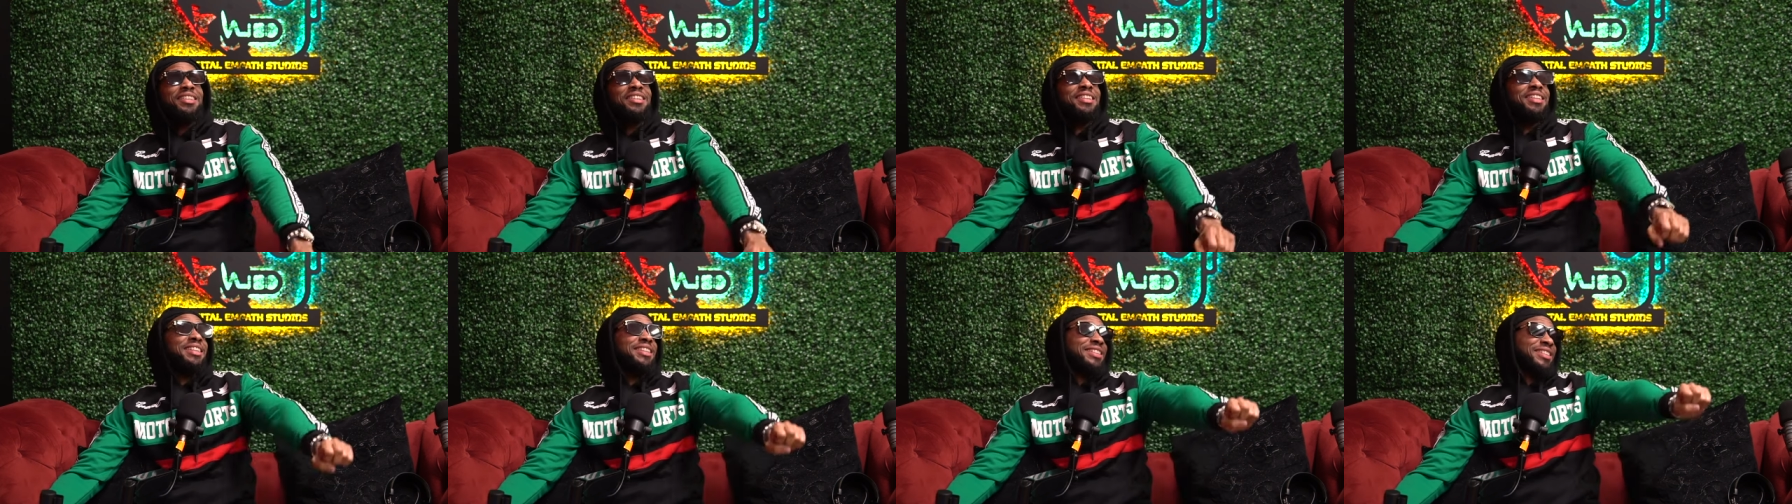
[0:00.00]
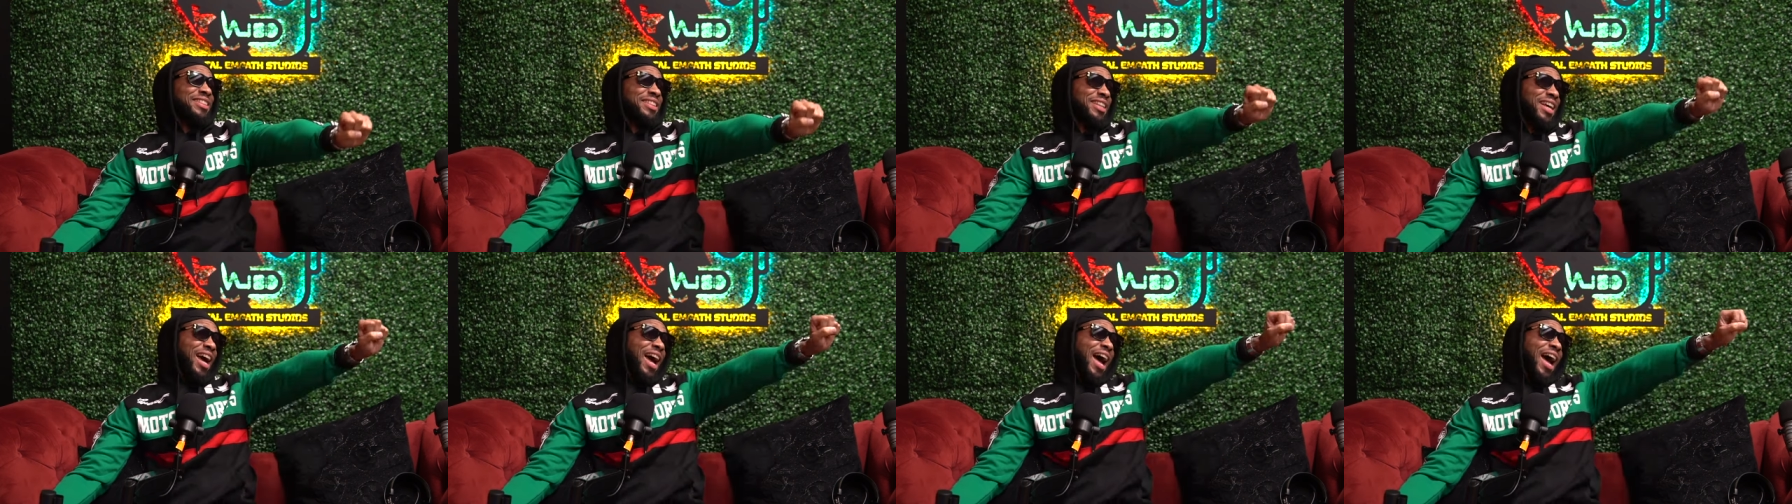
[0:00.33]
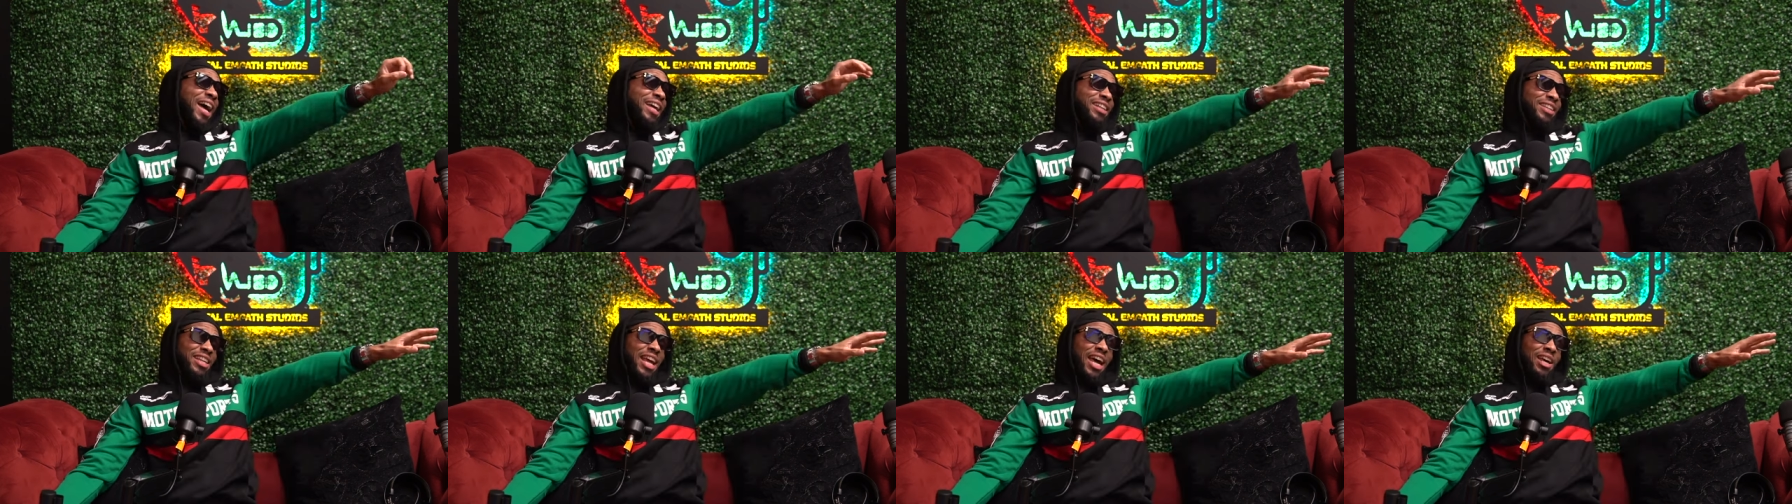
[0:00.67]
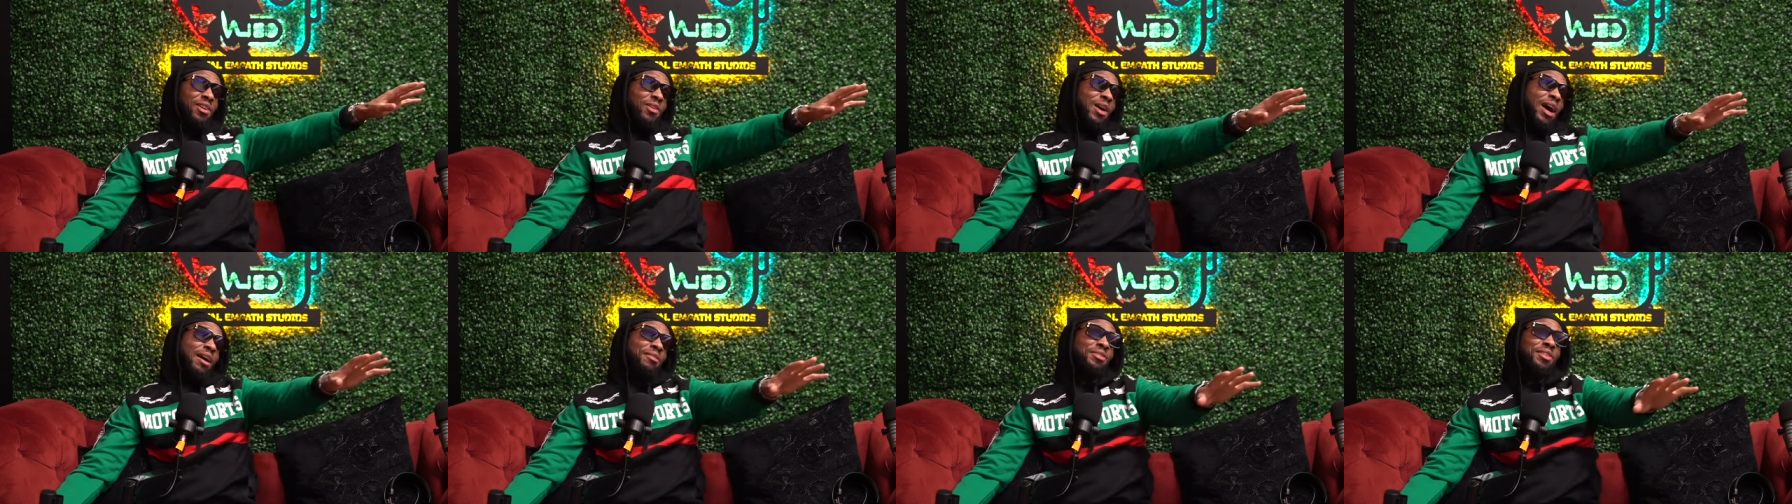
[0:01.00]
Listen, I, y'all
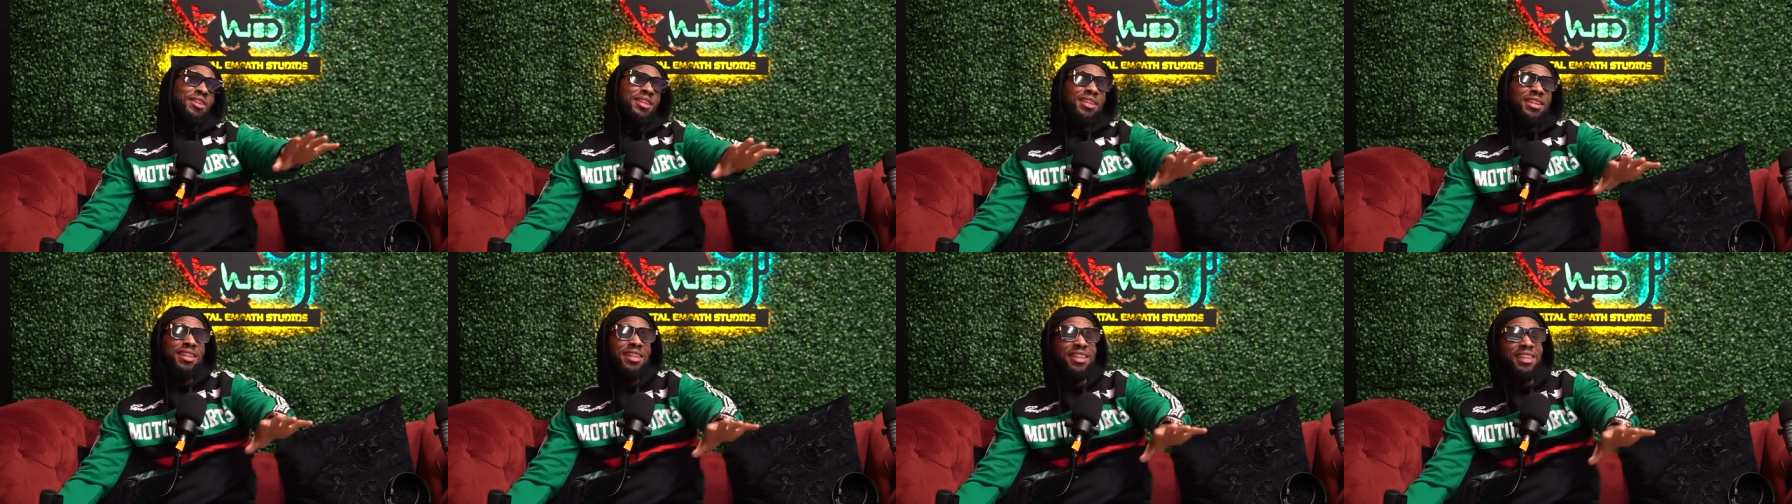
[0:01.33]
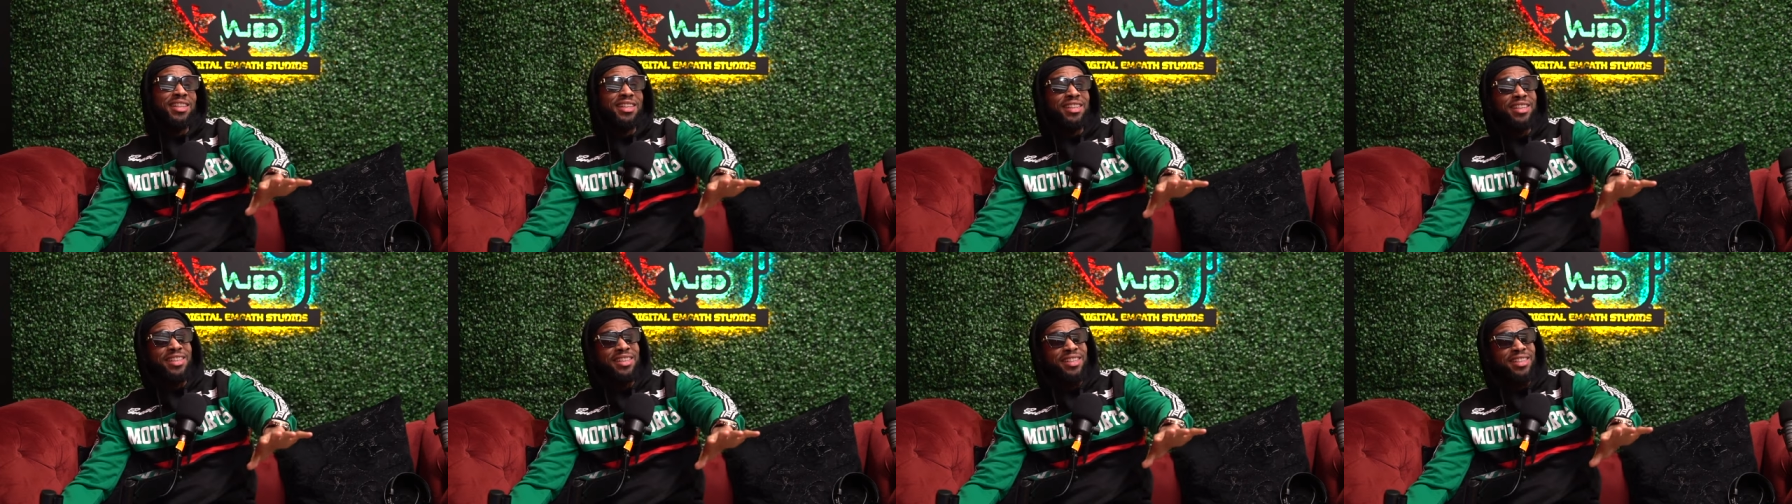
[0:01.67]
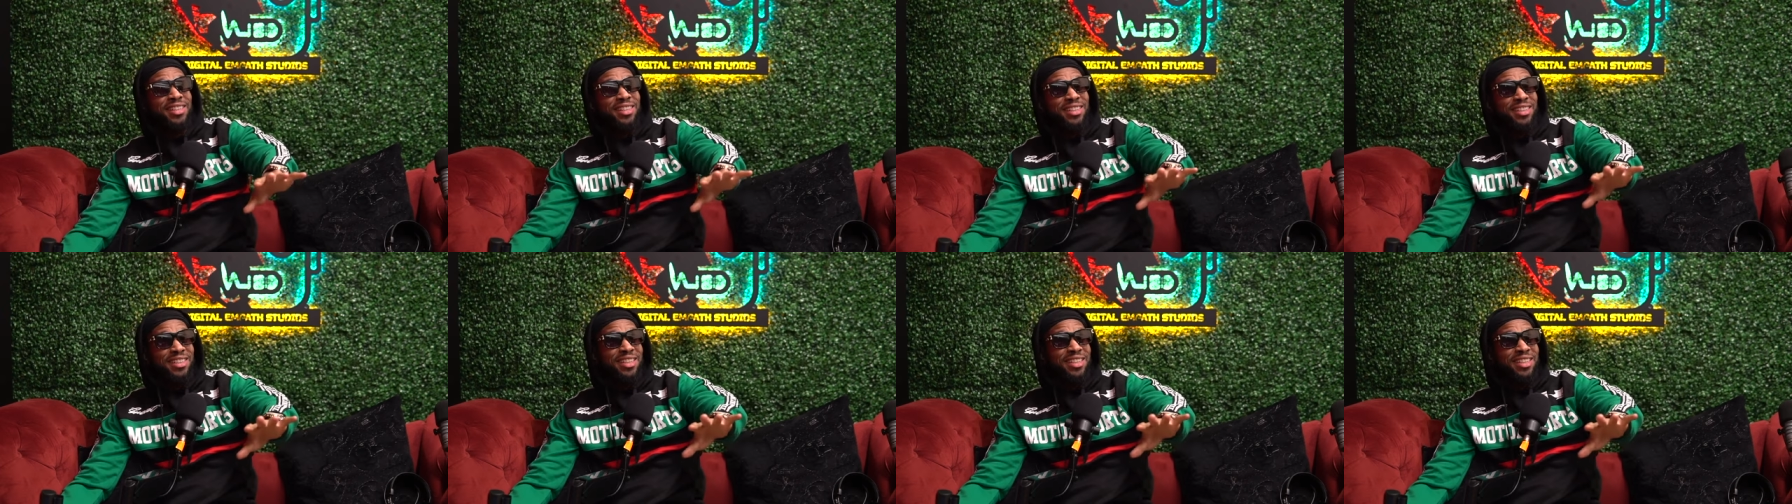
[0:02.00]
don't. Have I ain't saying yes or no.